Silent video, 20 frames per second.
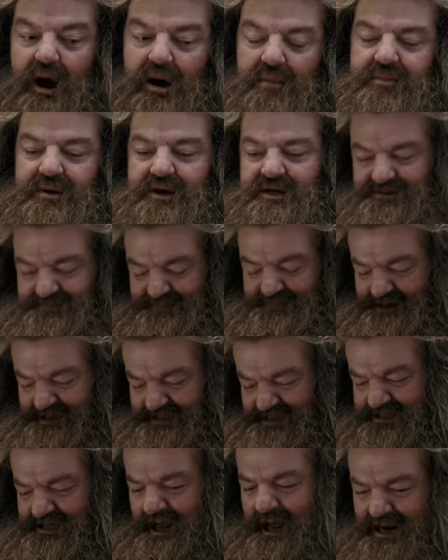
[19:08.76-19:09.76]
Buckbeak's
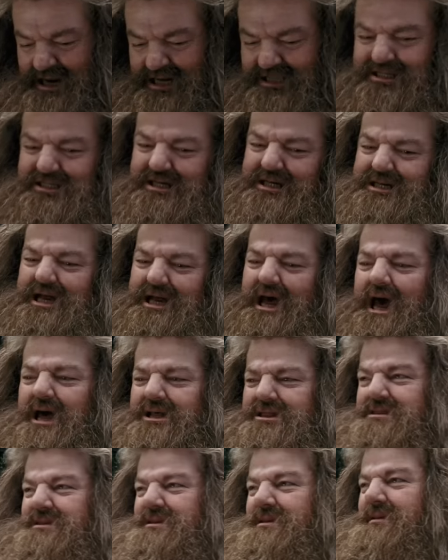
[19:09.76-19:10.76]
been sentenced to
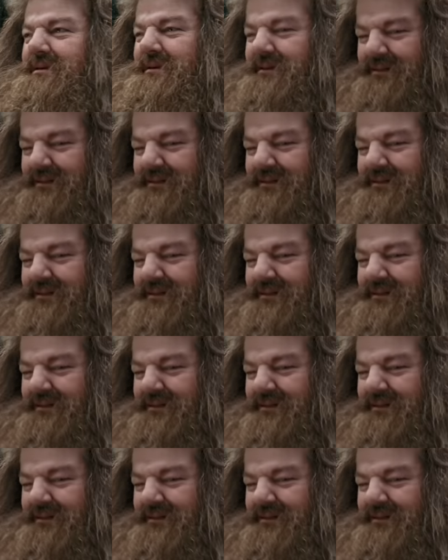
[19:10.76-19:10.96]
death.